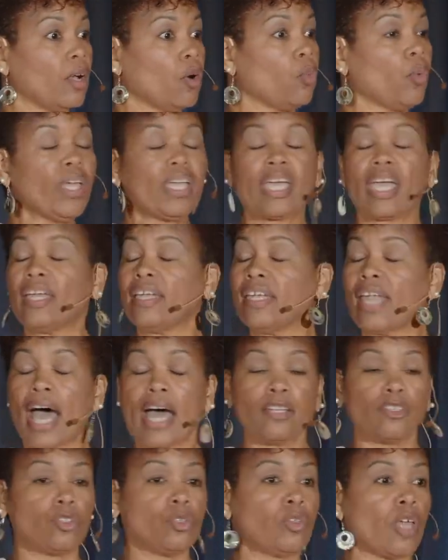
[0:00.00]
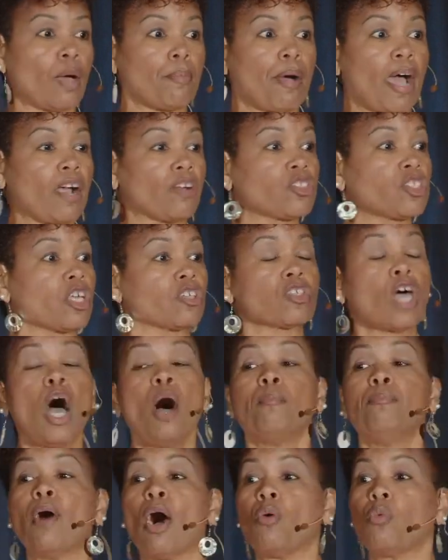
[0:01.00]
We cannot do that by ourselves.
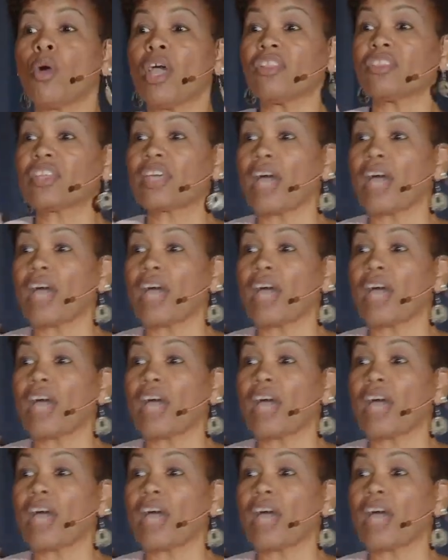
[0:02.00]
But with